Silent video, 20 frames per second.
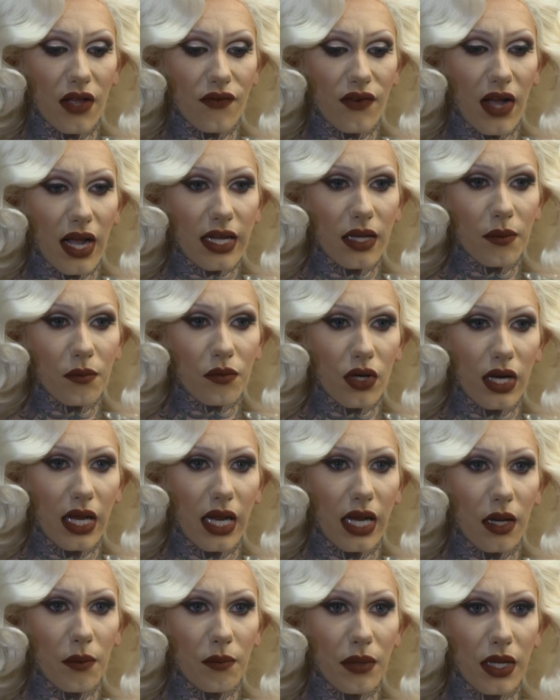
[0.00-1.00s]
If I can
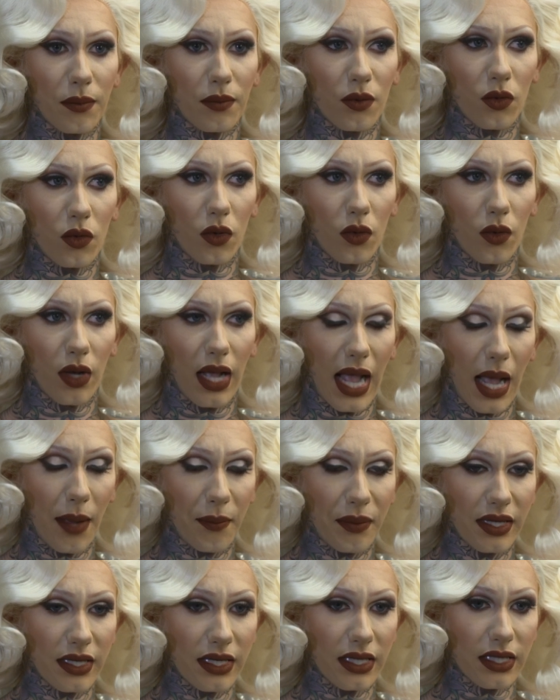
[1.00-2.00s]
bring people
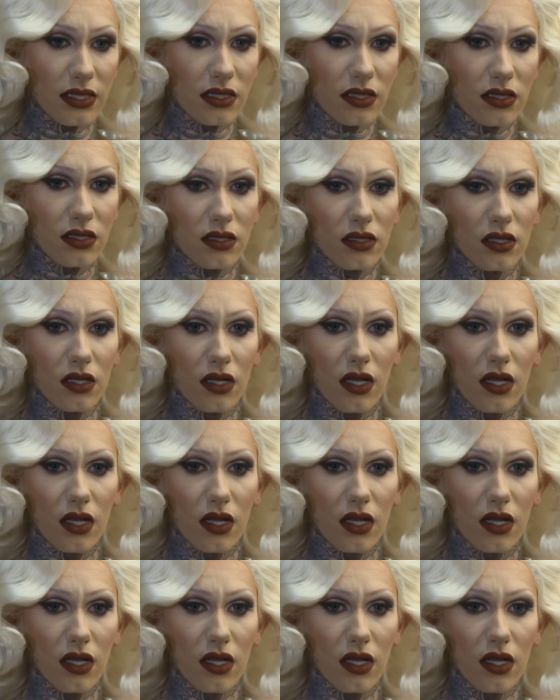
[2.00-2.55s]
happiness